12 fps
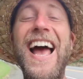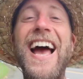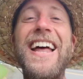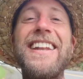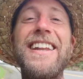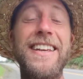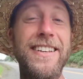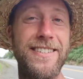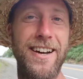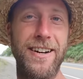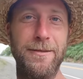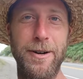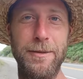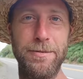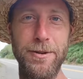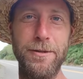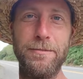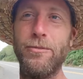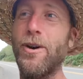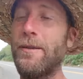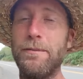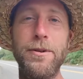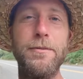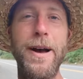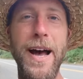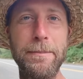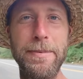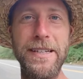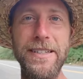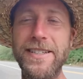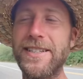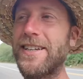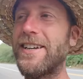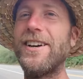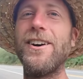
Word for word: and he's talking about poop what poop happens